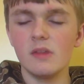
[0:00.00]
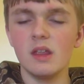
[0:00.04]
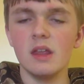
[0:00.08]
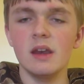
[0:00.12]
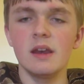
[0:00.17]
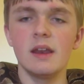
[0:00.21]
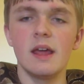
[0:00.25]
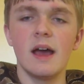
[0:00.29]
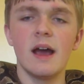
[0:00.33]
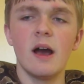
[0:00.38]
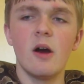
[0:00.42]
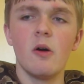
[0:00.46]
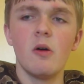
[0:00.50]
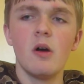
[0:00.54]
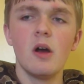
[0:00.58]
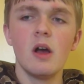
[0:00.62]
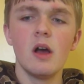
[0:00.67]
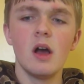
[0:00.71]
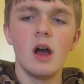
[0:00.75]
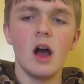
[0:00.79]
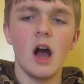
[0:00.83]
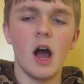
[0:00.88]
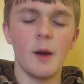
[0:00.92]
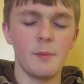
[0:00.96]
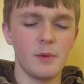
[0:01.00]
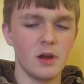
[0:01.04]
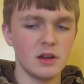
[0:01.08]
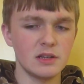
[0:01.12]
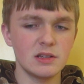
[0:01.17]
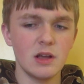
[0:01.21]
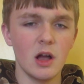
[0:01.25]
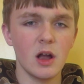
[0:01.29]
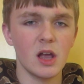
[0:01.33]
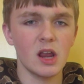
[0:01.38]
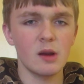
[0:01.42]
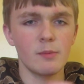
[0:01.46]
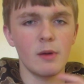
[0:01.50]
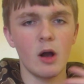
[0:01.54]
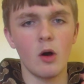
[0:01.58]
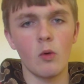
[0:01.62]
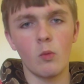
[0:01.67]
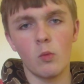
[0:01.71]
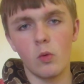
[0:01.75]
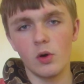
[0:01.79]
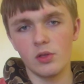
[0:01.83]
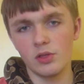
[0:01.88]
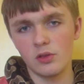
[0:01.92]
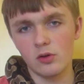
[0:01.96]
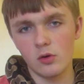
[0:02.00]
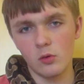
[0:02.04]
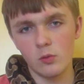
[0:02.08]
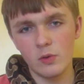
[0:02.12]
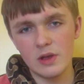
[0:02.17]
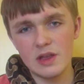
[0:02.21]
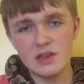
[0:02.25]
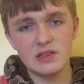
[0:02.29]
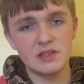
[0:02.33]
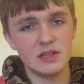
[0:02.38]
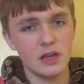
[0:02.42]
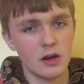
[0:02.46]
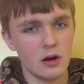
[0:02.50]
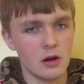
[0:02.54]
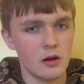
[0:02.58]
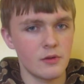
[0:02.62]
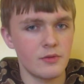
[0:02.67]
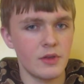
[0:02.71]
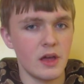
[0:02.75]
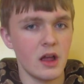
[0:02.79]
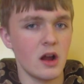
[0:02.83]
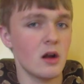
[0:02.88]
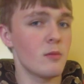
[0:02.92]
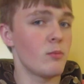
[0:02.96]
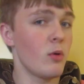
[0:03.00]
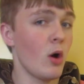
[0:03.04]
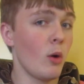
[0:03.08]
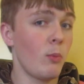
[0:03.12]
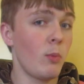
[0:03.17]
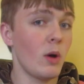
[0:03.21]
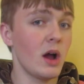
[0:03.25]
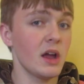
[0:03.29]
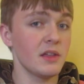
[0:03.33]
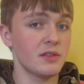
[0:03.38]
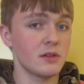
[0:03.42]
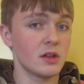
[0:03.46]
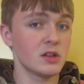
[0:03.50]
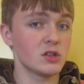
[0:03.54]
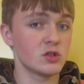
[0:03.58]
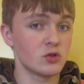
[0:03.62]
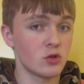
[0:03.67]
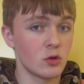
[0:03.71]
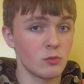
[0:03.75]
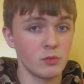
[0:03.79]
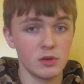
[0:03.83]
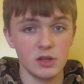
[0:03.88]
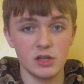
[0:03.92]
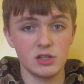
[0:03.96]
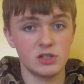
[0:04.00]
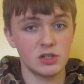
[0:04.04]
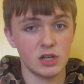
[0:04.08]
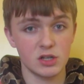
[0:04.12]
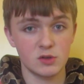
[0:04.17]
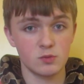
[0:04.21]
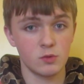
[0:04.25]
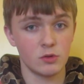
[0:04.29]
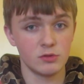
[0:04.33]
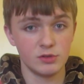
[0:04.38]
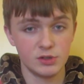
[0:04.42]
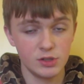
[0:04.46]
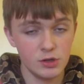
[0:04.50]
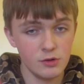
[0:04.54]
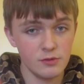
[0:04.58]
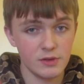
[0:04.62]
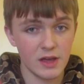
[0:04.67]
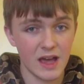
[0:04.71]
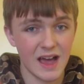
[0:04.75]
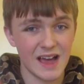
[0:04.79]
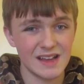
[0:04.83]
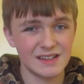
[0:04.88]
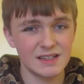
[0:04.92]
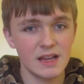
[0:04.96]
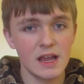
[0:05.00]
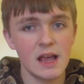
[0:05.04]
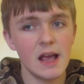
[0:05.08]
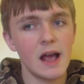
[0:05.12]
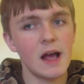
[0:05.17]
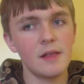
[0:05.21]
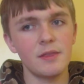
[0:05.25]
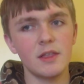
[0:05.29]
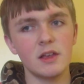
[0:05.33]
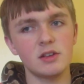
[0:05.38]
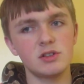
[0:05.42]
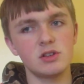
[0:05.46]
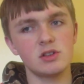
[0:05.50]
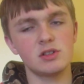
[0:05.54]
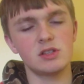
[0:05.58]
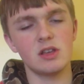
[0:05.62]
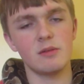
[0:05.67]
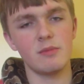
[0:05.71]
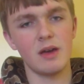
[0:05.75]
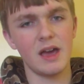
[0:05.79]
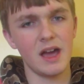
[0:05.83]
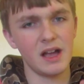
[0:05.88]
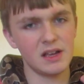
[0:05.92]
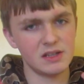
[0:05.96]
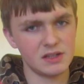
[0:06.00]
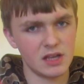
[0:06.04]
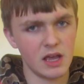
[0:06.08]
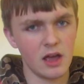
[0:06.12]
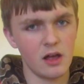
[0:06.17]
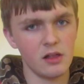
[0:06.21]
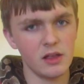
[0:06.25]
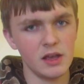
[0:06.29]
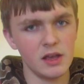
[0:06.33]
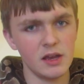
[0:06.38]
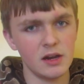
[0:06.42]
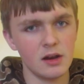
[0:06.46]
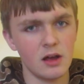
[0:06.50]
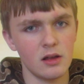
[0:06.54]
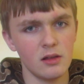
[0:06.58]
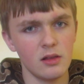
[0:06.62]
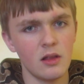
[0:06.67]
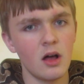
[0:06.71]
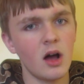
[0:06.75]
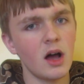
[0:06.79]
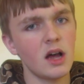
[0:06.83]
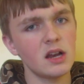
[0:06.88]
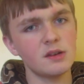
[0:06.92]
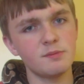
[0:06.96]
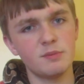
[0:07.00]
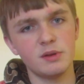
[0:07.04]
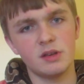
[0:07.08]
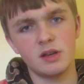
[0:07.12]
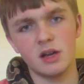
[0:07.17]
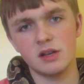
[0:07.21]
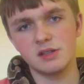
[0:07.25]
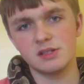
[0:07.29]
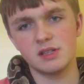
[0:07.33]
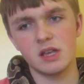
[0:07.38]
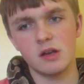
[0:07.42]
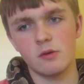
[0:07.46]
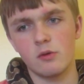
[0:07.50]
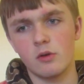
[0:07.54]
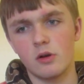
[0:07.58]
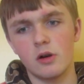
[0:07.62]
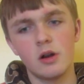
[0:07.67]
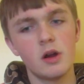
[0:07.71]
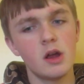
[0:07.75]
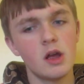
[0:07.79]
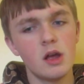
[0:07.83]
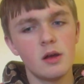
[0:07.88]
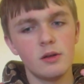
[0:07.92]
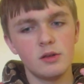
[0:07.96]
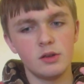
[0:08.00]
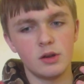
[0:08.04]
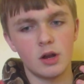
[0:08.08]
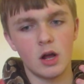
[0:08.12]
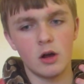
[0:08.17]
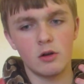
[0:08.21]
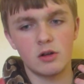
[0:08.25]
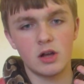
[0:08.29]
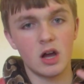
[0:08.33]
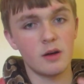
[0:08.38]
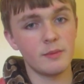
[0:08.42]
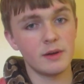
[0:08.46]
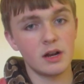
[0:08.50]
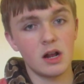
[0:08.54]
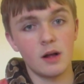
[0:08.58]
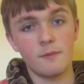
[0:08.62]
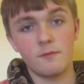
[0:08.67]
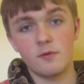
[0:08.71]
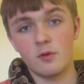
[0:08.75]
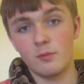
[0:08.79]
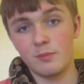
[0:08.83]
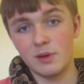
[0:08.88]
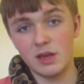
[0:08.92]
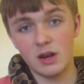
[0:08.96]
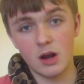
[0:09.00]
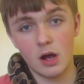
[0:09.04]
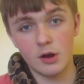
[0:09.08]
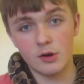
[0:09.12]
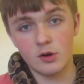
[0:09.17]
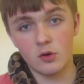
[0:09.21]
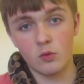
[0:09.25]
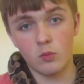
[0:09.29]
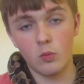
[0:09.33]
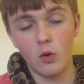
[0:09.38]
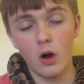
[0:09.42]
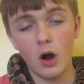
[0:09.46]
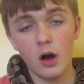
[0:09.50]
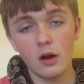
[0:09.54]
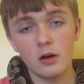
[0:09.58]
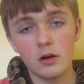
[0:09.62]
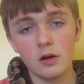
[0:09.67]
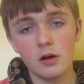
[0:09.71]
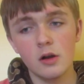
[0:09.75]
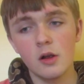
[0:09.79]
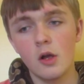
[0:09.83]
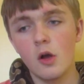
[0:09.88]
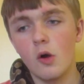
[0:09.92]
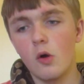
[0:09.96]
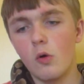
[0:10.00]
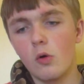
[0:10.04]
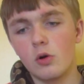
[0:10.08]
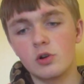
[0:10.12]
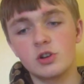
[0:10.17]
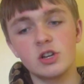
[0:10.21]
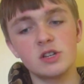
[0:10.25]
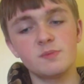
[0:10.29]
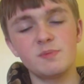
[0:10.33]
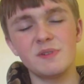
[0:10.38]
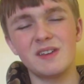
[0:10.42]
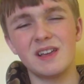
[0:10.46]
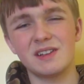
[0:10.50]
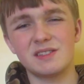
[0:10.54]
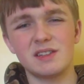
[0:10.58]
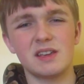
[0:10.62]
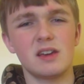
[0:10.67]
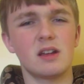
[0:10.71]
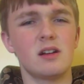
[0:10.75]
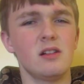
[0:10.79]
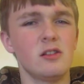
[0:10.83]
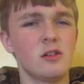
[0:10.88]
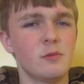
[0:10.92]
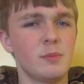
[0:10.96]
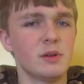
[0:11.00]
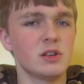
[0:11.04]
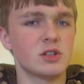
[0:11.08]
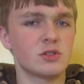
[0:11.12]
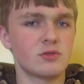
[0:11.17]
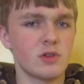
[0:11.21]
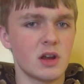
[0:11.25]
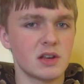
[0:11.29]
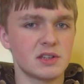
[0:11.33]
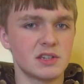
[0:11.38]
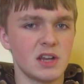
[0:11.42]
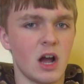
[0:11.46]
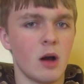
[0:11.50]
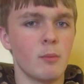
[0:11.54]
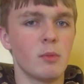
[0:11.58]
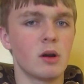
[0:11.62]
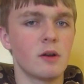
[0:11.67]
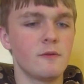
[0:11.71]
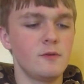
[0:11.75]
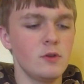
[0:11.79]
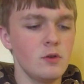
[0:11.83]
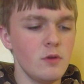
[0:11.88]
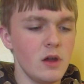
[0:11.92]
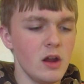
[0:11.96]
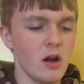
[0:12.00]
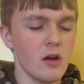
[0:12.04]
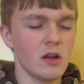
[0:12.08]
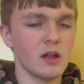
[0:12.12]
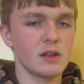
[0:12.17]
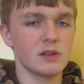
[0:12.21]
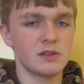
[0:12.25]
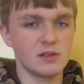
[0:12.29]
Now, I'm not talking about one little wheeze here or there. Ball pythons normally just will do that, and that's just them exhaling a lot because they were, coming up from being underwater, or just because they got a little bit stressed out. But if you hear it